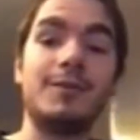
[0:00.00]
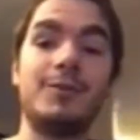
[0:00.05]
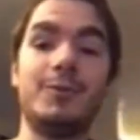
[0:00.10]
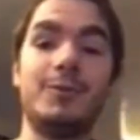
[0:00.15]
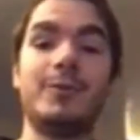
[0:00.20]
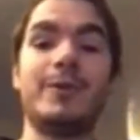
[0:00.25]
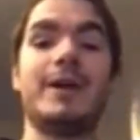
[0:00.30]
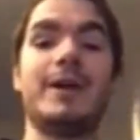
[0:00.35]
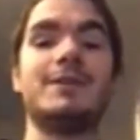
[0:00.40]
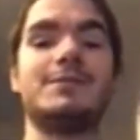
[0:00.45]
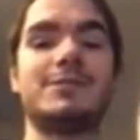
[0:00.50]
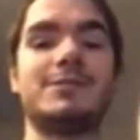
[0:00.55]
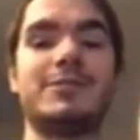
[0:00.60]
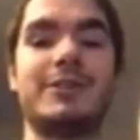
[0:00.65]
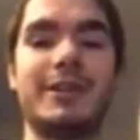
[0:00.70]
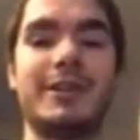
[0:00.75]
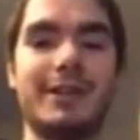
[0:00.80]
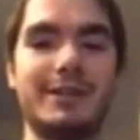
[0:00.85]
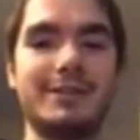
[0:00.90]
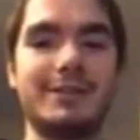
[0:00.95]
You guys are
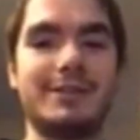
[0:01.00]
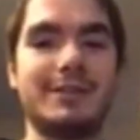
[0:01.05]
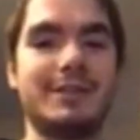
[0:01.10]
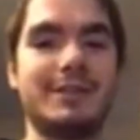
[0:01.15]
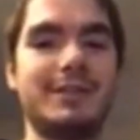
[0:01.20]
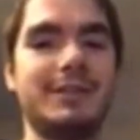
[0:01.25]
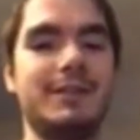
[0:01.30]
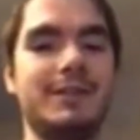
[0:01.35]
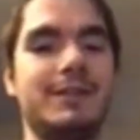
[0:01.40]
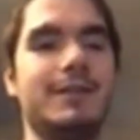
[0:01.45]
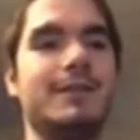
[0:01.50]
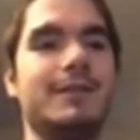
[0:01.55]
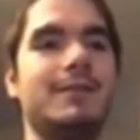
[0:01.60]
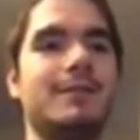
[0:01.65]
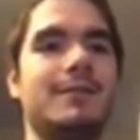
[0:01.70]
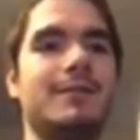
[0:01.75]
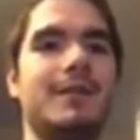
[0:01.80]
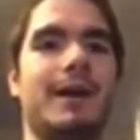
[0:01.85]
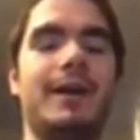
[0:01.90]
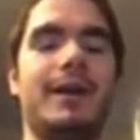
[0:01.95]
crazy.
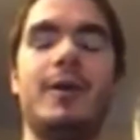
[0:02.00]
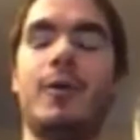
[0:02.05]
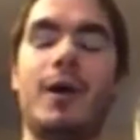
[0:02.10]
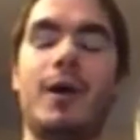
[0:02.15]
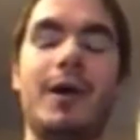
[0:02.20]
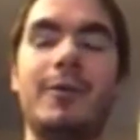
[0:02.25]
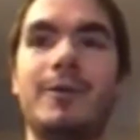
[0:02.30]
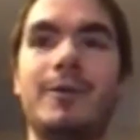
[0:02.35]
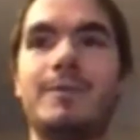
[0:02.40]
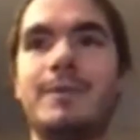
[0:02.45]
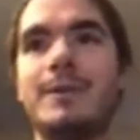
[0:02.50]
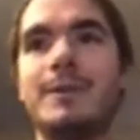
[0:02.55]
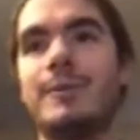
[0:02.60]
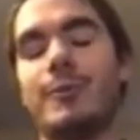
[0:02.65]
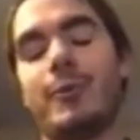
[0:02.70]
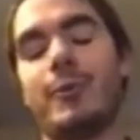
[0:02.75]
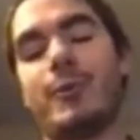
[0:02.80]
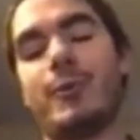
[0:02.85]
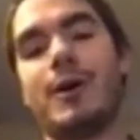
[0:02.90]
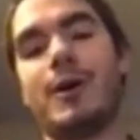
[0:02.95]
I know I wouldn't be
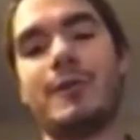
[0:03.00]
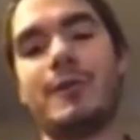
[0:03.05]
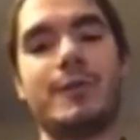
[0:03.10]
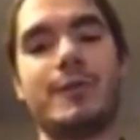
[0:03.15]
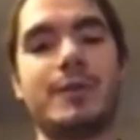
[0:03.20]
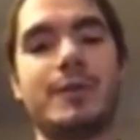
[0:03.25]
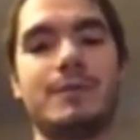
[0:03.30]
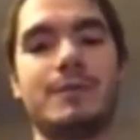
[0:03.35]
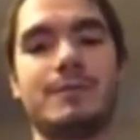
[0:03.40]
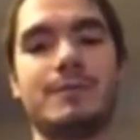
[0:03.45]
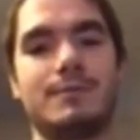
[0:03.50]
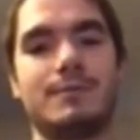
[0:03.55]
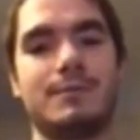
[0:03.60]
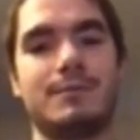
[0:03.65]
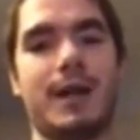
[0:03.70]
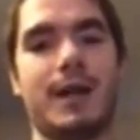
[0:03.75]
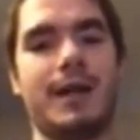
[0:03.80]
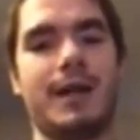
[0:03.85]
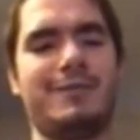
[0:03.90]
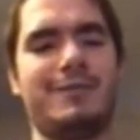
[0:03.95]
able to
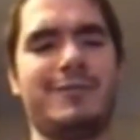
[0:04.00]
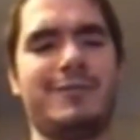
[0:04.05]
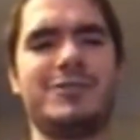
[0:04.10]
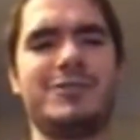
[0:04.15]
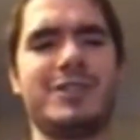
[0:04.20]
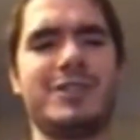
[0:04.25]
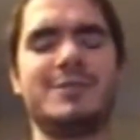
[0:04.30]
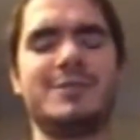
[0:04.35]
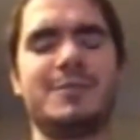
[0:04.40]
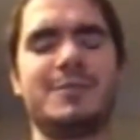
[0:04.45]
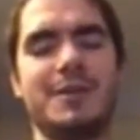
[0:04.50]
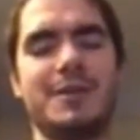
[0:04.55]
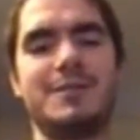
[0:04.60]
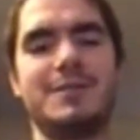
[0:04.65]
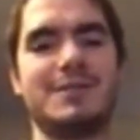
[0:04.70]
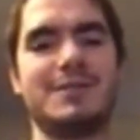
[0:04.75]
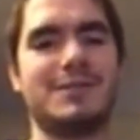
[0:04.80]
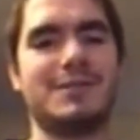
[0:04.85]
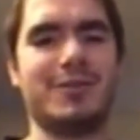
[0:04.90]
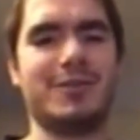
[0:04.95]
hike for 6
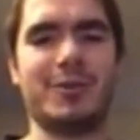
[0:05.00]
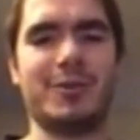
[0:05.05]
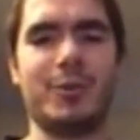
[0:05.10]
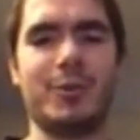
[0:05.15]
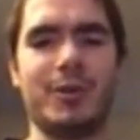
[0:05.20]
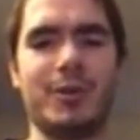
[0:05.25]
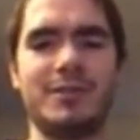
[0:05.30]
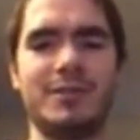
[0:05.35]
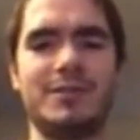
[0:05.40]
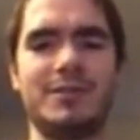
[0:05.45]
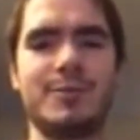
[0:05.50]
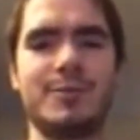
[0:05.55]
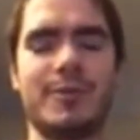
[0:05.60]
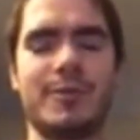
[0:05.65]
months in the woods,